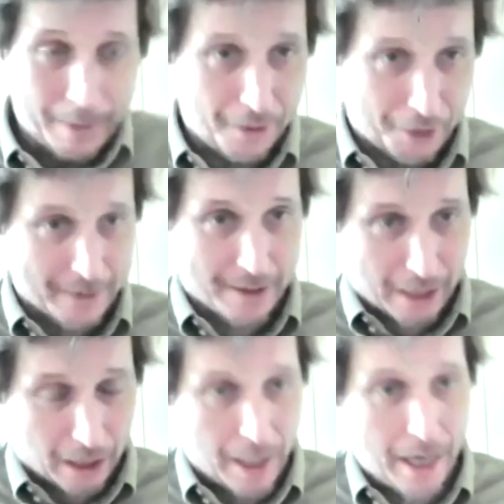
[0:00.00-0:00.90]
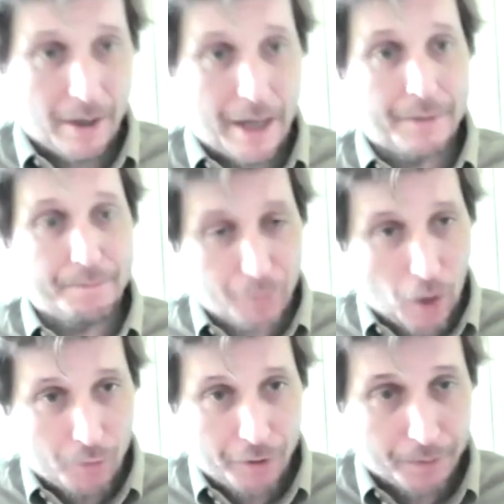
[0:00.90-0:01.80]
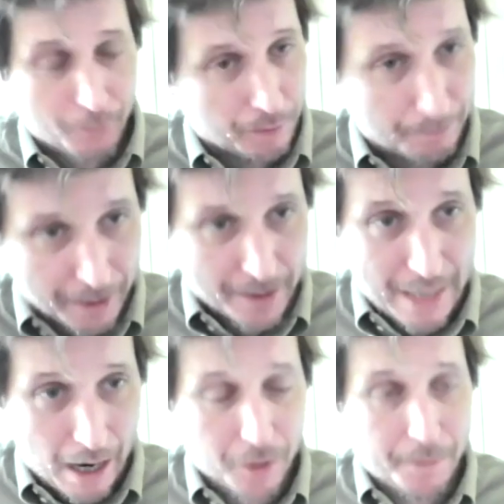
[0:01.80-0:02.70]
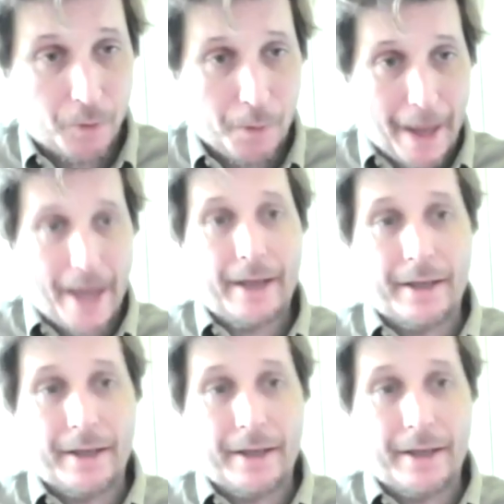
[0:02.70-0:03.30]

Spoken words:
think it's clear that that's the argument we make,